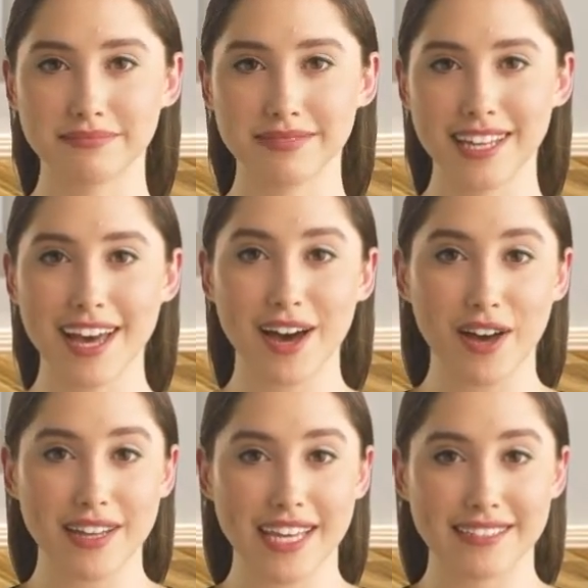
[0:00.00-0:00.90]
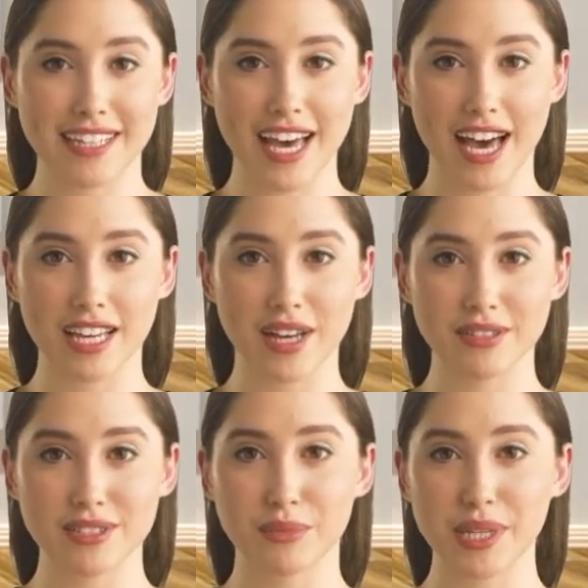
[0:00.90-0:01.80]
The IRS
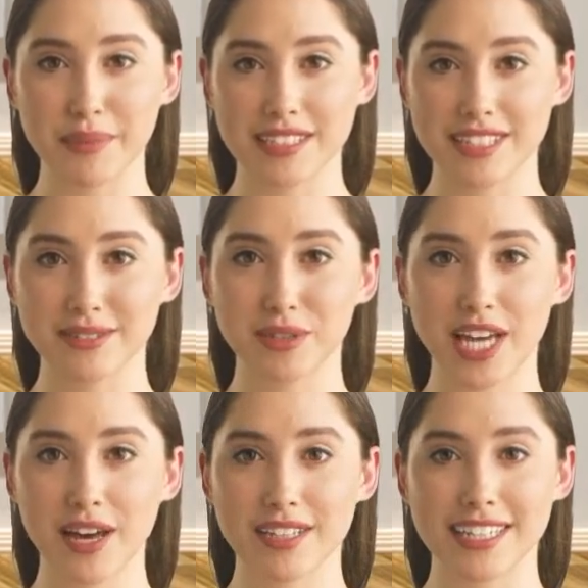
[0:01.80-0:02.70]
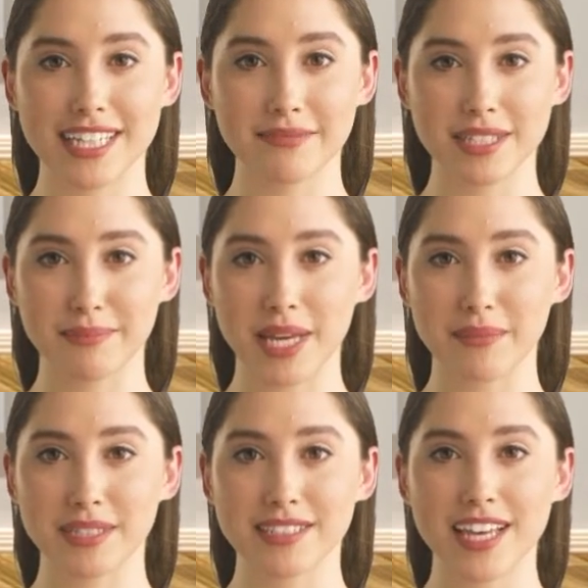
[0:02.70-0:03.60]
allows 3 methods for calculating these
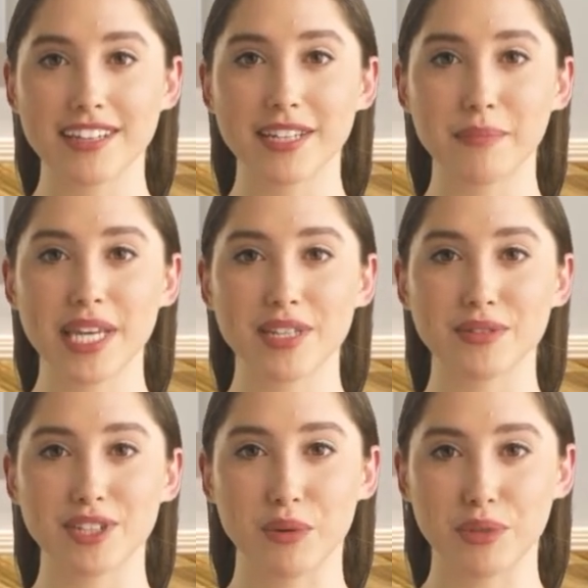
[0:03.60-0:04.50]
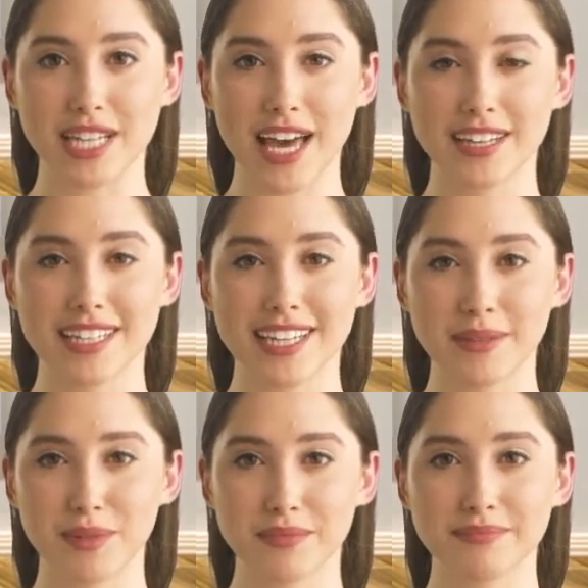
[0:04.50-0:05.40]
payments that make use of a mortality
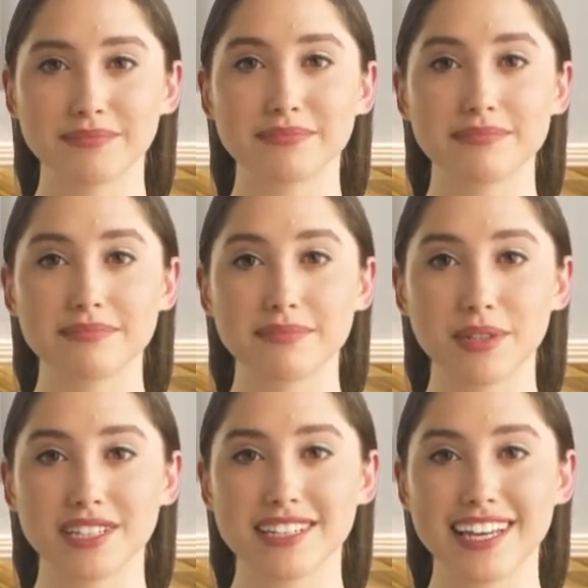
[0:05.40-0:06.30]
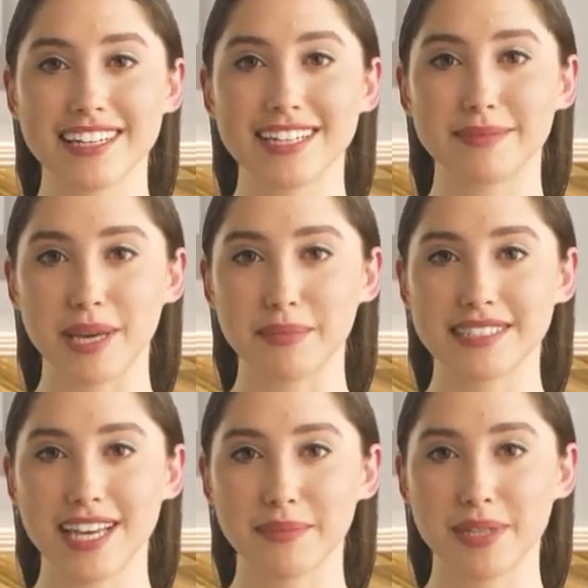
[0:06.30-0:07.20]
table. Once you set these
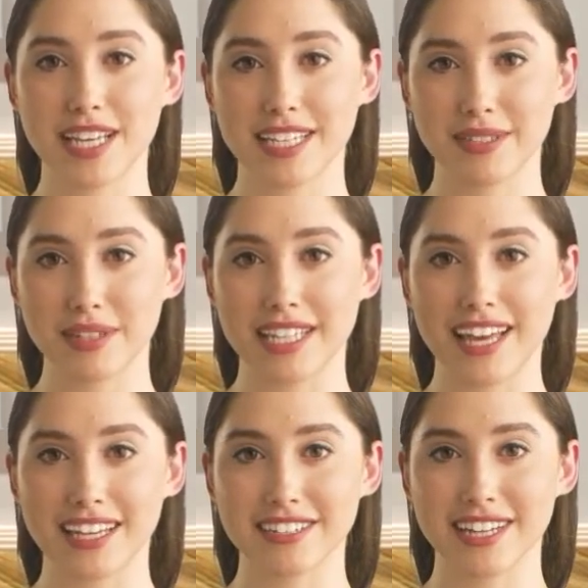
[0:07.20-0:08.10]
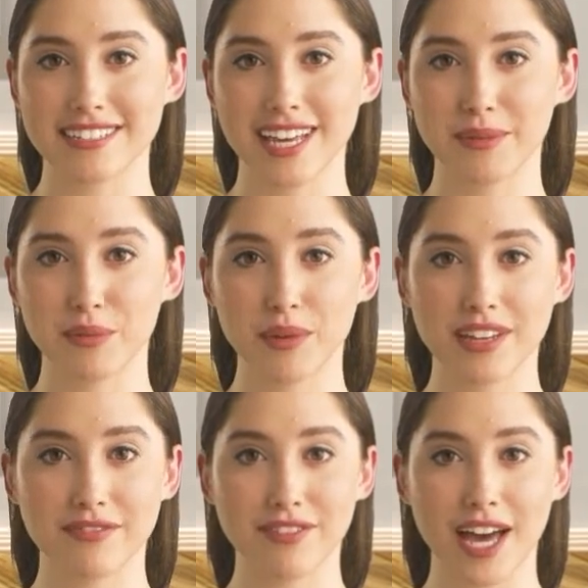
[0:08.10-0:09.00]
payments up, you cannot adjust them
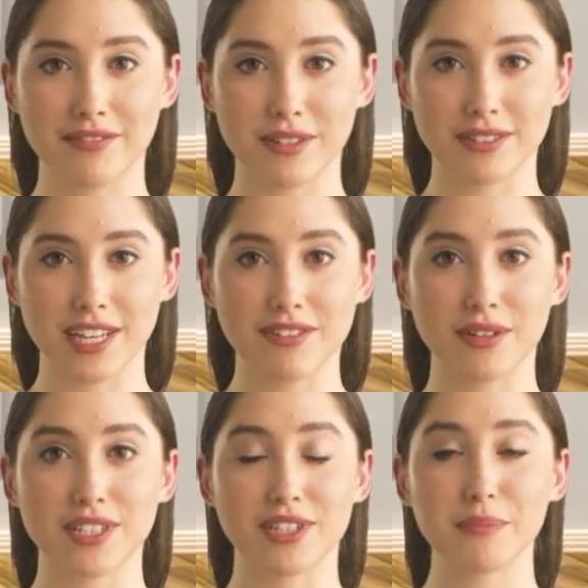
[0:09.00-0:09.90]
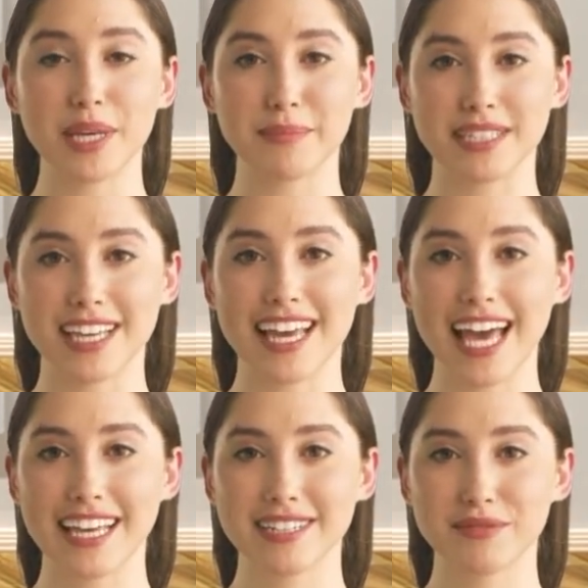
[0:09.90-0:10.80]
within 5 years of your initial payment
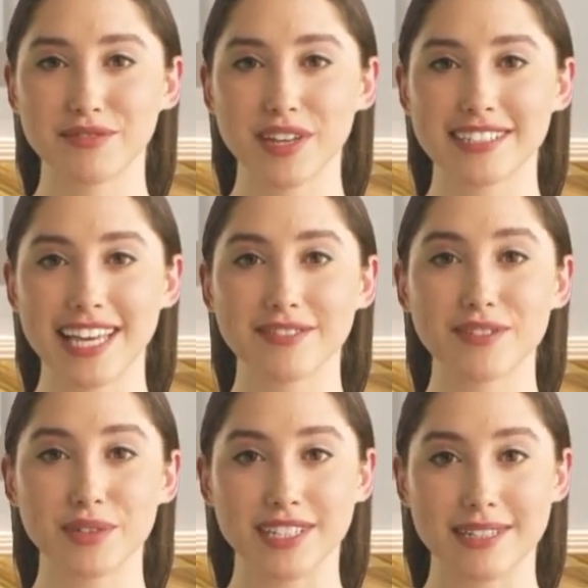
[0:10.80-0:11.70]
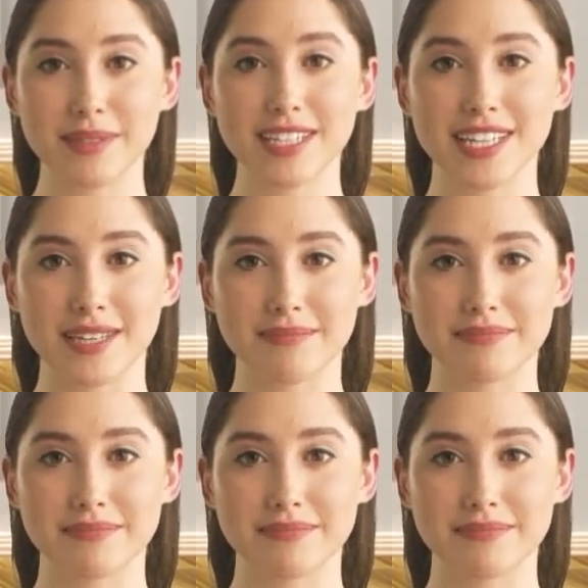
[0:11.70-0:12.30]
except for a death or disability.